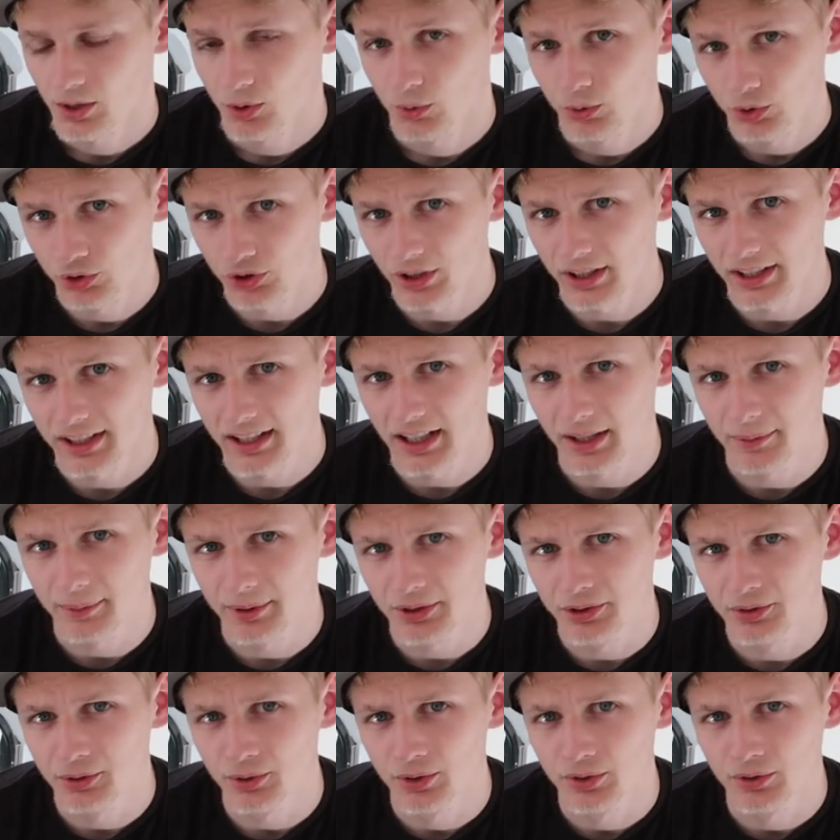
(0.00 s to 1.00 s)
We're trying to get him
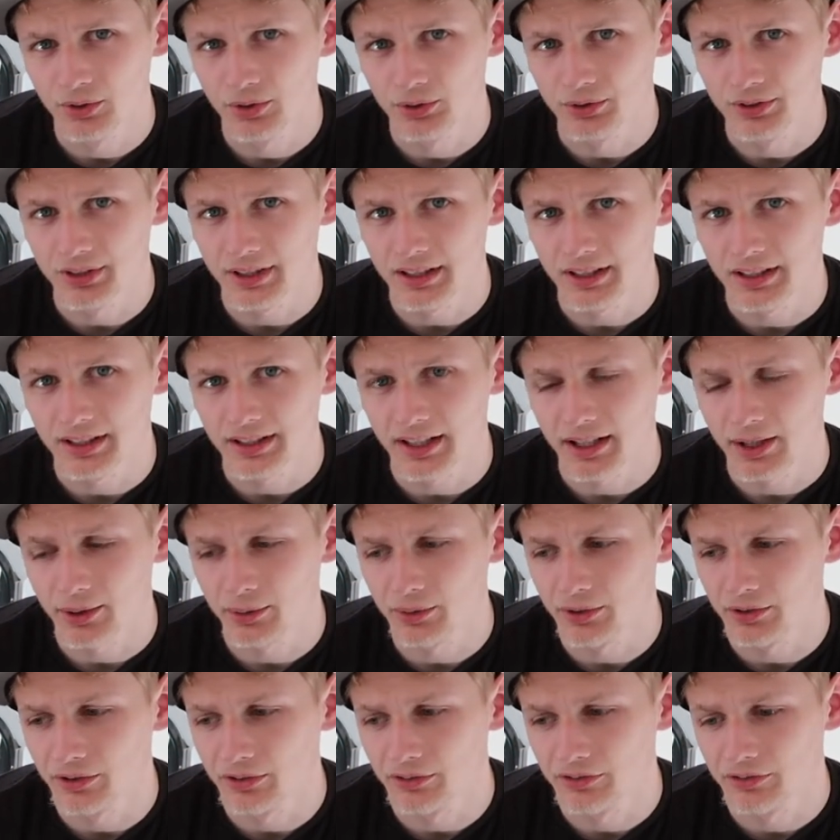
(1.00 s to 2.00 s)
into a routine
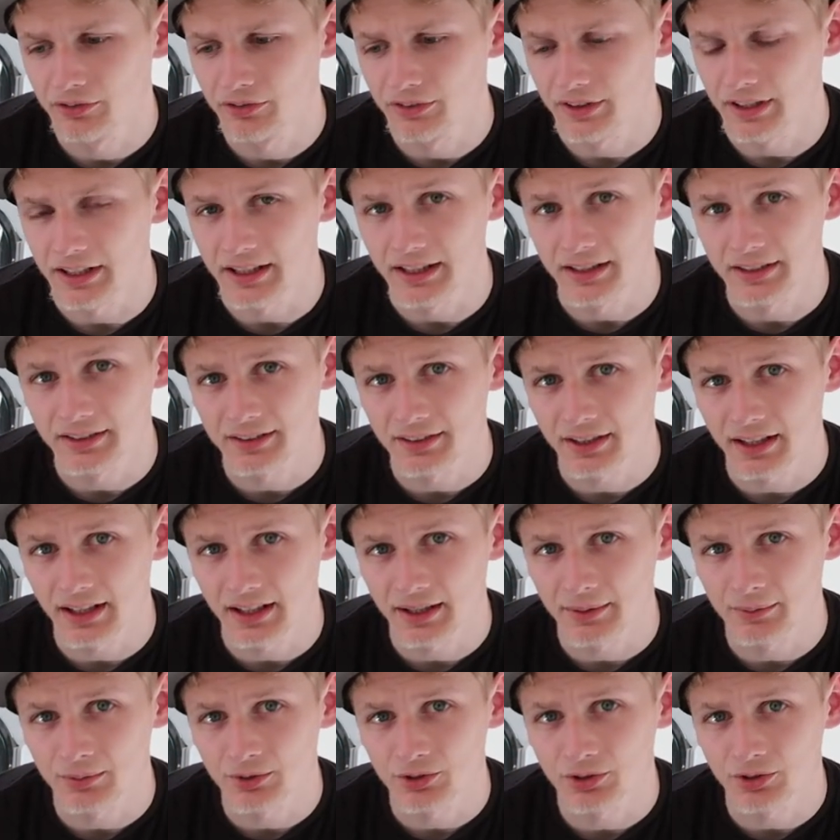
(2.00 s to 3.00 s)
now of eating
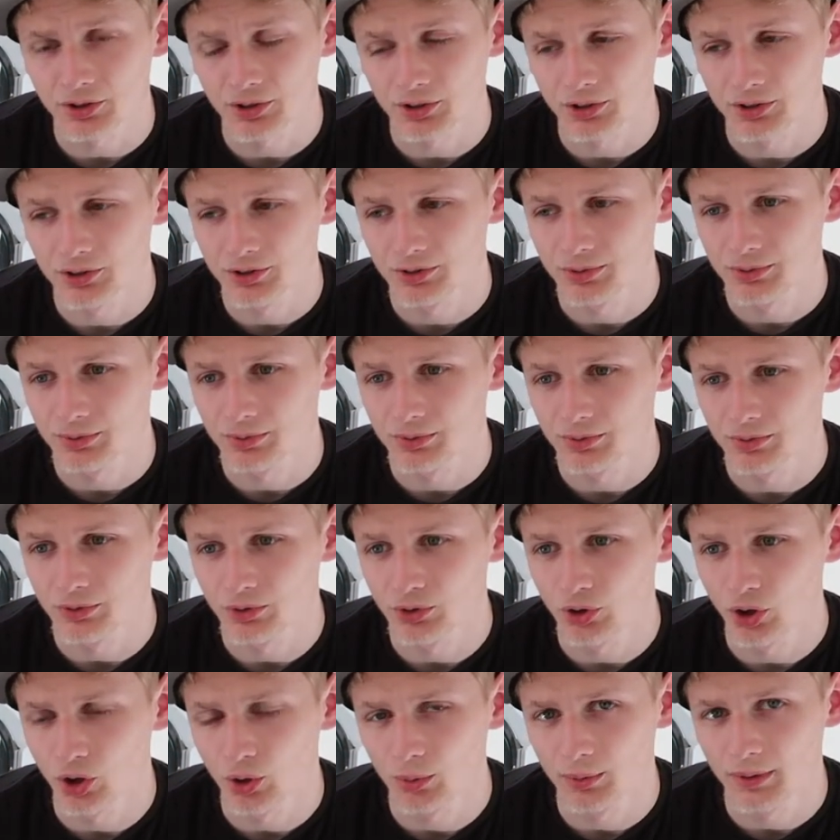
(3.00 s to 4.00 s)
time, so
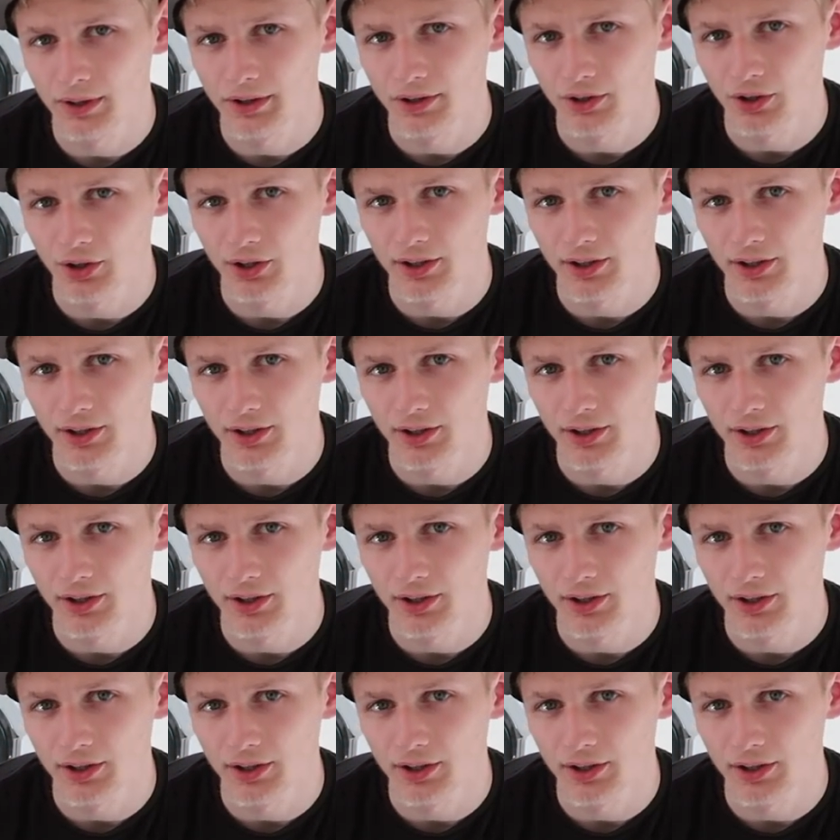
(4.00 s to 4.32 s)
normally the